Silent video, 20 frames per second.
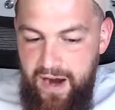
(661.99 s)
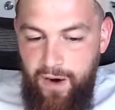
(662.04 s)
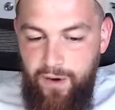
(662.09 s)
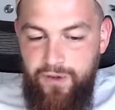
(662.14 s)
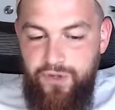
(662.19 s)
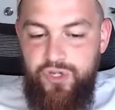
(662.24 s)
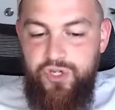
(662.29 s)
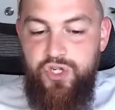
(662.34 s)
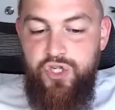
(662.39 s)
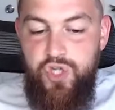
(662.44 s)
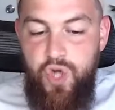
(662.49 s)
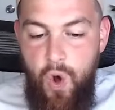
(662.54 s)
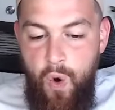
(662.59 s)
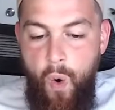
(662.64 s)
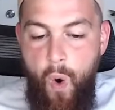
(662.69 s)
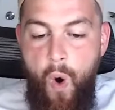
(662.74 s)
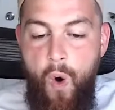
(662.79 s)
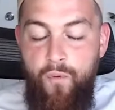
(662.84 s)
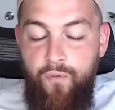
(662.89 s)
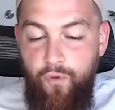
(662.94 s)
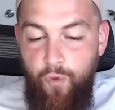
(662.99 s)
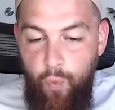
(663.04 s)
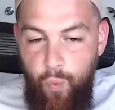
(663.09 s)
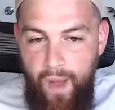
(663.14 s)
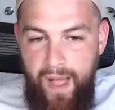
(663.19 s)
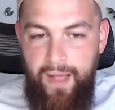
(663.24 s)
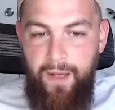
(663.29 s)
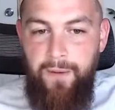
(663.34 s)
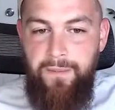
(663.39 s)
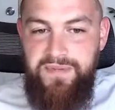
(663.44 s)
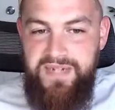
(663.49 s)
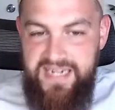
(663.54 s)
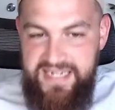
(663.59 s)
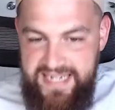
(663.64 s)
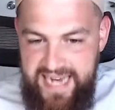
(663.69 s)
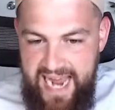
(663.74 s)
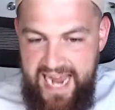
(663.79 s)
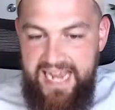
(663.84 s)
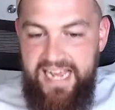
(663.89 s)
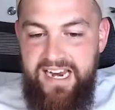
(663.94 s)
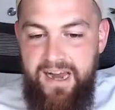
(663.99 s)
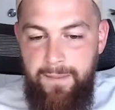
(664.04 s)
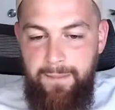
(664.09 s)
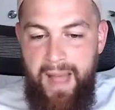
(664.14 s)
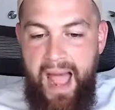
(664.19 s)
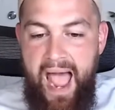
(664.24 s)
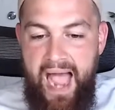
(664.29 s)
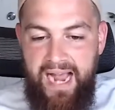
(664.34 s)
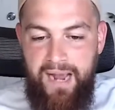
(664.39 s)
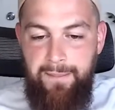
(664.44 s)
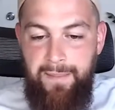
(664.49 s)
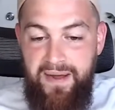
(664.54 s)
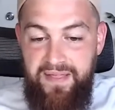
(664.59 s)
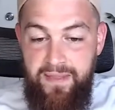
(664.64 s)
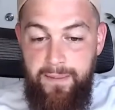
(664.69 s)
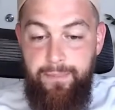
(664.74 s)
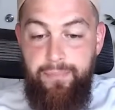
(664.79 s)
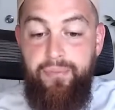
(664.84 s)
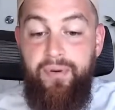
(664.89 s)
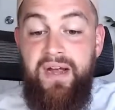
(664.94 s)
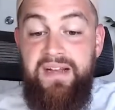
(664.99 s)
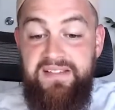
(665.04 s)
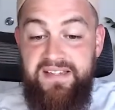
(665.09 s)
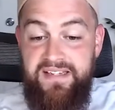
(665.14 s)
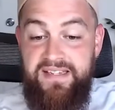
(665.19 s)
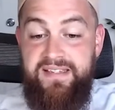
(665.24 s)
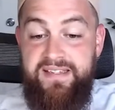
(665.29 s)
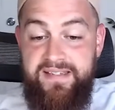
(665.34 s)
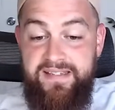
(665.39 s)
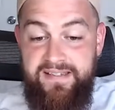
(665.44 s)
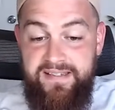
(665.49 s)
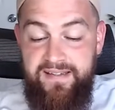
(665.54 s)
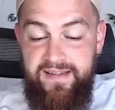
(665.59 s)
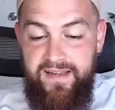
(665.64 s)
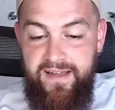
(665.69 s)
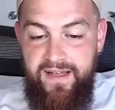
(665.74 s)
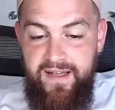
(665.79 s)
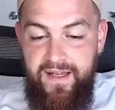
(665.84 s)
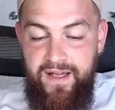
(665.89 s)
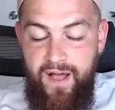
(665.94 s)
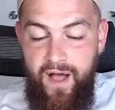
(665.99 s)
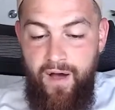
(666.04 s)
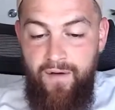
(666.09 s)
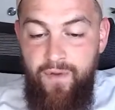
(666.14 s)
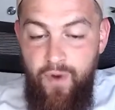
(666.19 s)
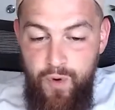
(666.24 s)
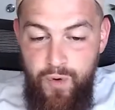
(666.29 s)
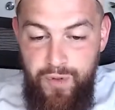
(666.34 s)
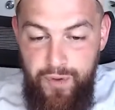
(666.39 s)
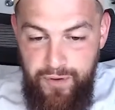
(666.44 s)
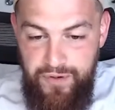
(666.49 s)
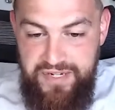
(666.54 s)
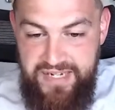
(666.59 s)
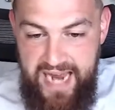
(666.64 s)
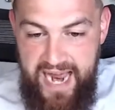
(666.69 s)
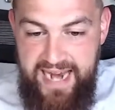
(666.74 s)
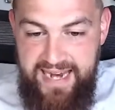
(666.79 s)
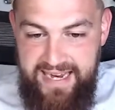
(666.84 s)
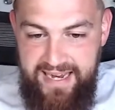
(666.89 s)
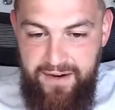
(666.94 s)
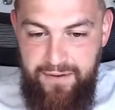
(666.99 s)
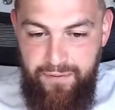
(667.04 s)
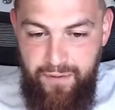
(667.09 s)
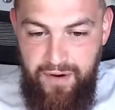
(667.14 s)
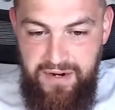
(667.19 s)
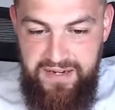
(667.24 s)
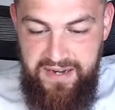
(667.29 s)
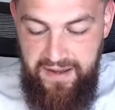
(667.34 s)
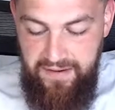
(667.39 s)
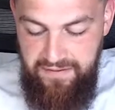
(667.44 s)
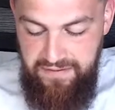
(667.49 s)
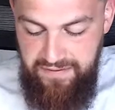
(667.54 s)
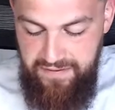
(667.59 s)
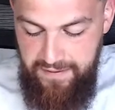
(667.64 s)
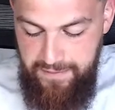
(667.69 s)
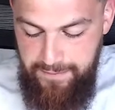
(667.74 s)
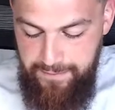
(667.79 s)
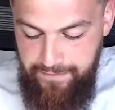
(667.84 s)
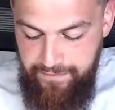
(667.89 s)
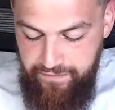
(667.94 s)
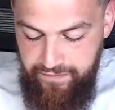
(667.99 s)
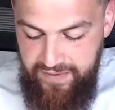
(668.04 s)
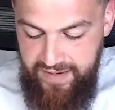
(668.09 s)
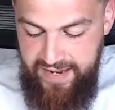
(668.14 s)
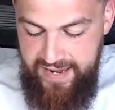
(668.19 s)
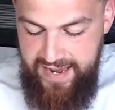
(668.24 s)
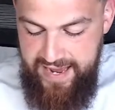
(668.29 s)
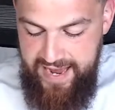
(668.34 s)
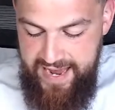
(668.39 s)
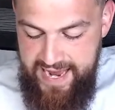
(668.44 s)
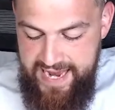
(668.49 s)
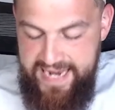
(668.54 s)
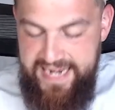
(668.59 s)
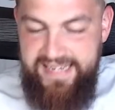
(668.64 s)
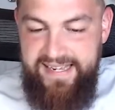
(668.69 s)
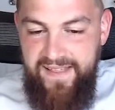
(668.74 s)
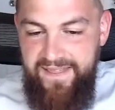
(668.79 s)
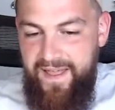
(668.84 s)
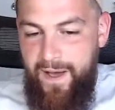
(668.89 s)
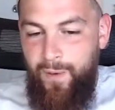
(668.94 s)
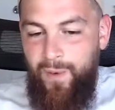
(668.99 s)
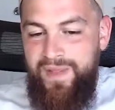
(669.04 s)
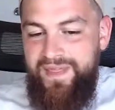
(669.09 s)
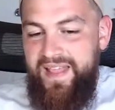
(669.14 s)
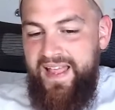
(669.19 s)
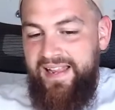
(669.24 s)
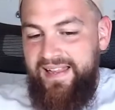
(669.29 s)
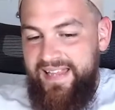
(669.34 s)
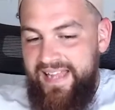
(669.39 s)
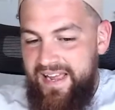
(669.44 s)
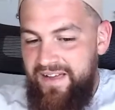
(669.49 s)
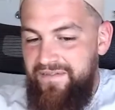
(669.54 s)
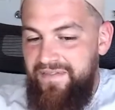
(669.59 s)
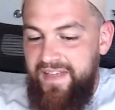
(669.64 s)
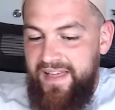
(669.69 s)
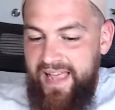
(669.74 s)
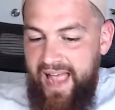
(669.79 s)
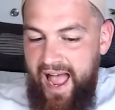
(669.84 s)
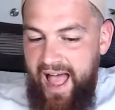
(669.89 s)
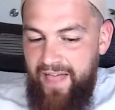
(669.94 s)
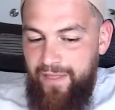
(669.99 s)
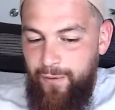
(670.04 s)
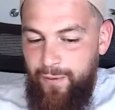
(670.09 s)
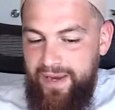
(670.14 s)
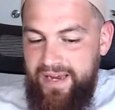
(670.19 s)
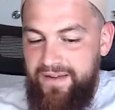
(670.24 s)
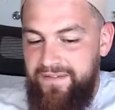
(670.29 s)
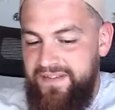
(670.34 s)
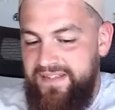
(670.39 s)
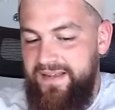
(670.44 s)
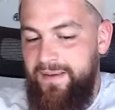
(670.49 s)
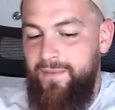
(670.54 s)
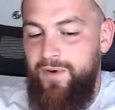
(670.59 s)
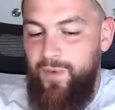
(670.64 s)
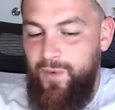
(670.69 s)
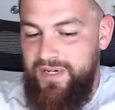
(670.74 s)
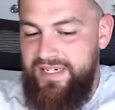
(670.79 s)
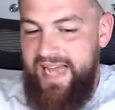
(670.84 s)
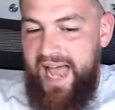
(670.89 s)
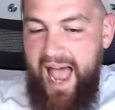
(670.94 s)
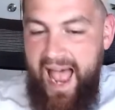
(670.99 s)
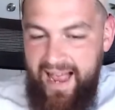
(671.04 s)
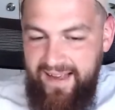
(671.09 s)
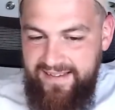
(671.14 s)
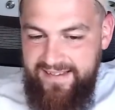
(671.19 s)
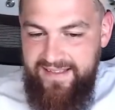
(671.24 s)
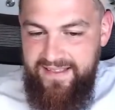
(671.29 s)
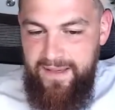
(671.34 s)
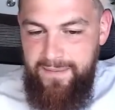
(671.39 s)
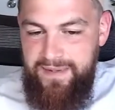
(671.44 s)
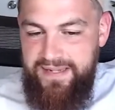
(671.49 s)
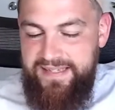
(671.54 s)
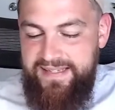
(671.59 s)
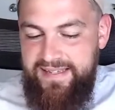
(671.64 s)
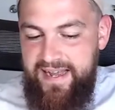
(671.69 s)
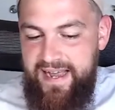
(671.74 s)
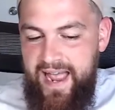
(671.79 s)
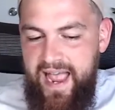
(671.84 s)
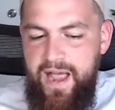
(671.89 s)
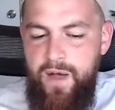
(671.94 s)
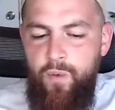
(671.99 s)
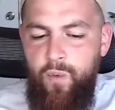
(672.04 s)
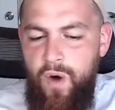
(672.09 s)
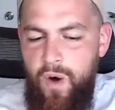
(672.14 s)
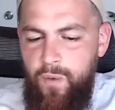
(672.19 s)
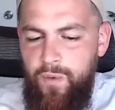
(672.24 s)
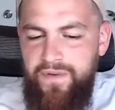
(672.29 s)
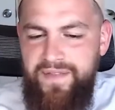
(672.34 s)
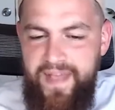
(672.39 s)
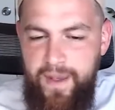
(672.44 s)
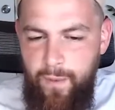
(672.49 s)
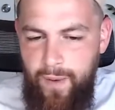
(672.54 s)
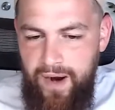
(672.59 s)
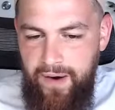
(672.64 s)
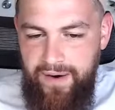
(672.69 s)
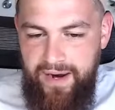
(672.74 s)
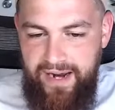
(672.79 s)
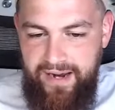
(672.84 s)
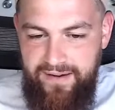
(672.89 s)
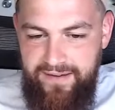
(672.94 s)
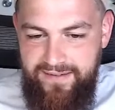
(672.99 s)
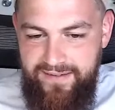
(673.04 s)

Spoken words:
are so overwhelmed and taken aback by the presence of who they're standing in front of. He said that when they leave the gathering, if someone were to ask them and say, hey, what were they wearing?